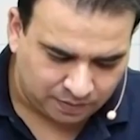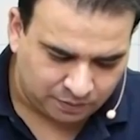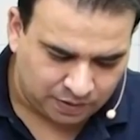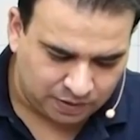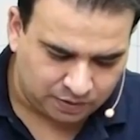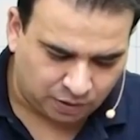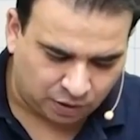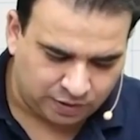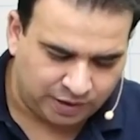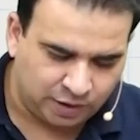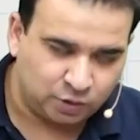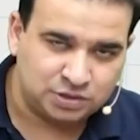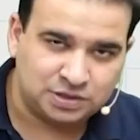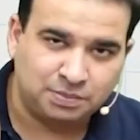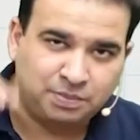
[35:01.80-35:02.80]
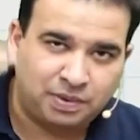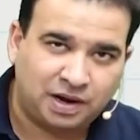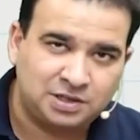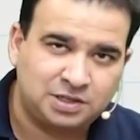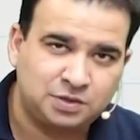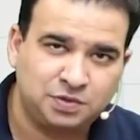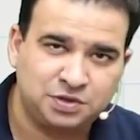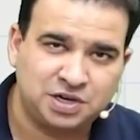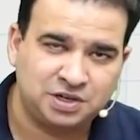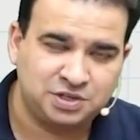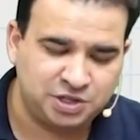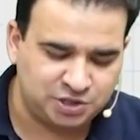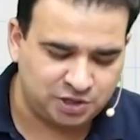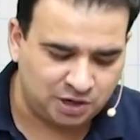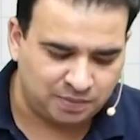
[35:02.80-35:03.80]
We already know some branches which are
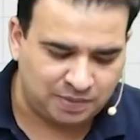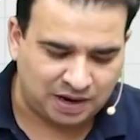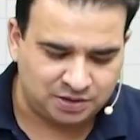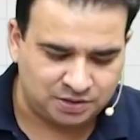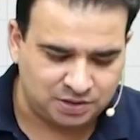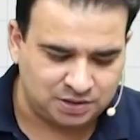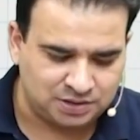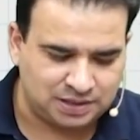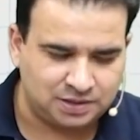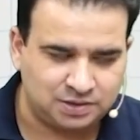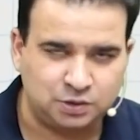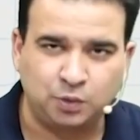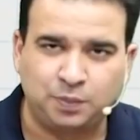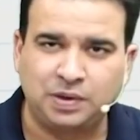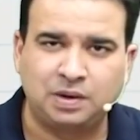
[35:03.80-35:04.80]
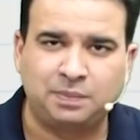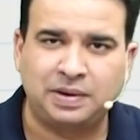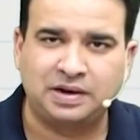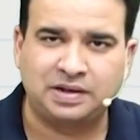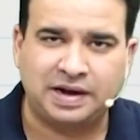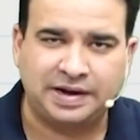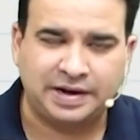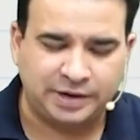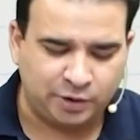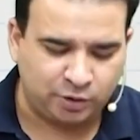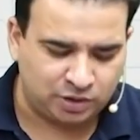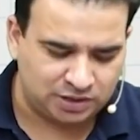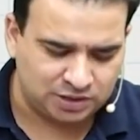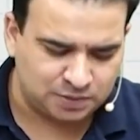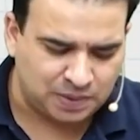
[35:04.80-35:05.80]
jejunal branches and superior pancreatic and
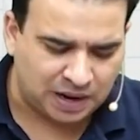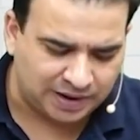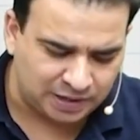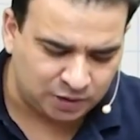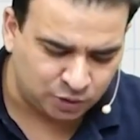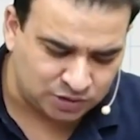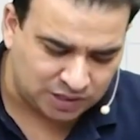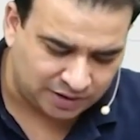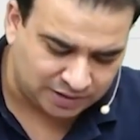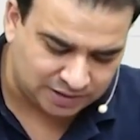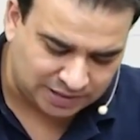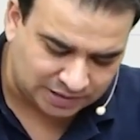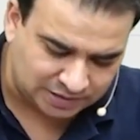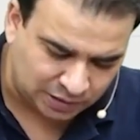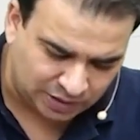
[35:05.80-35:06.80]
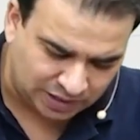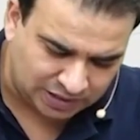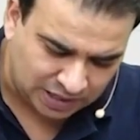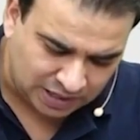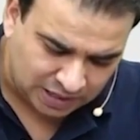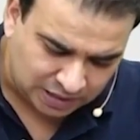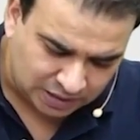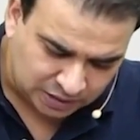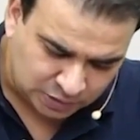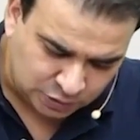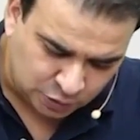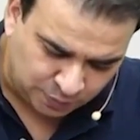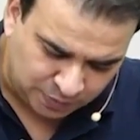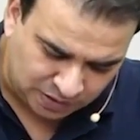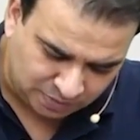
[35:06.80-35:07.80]
duodenal, just barring those arteries. Guys, look at
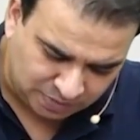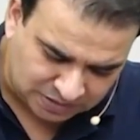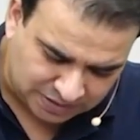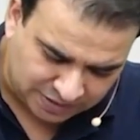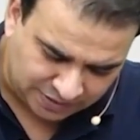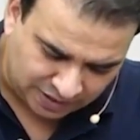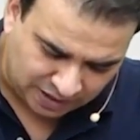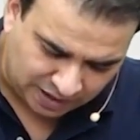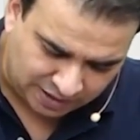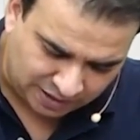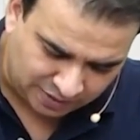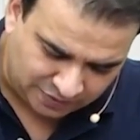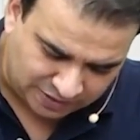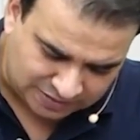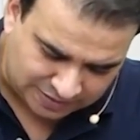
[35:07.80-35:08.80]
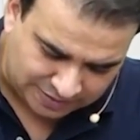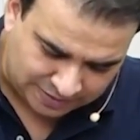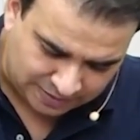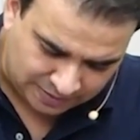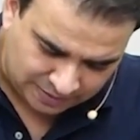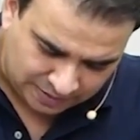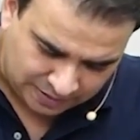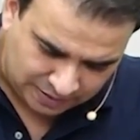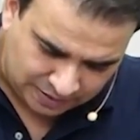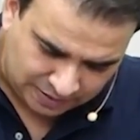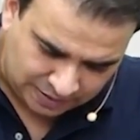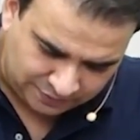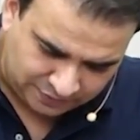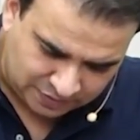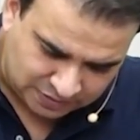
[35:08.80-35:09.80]
superior mesenteric artery. We said
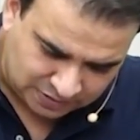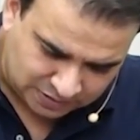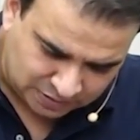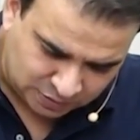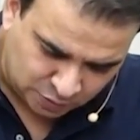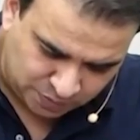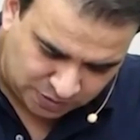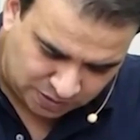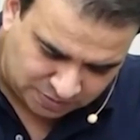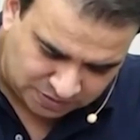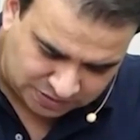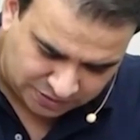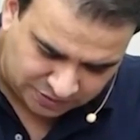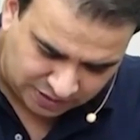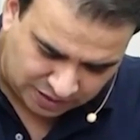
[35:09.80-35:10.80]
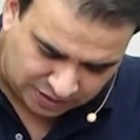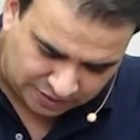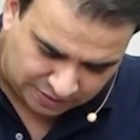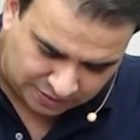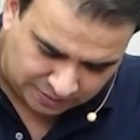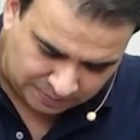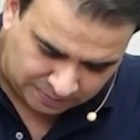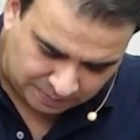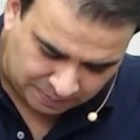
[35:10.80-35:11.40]
if this is a superior mesenteric artery,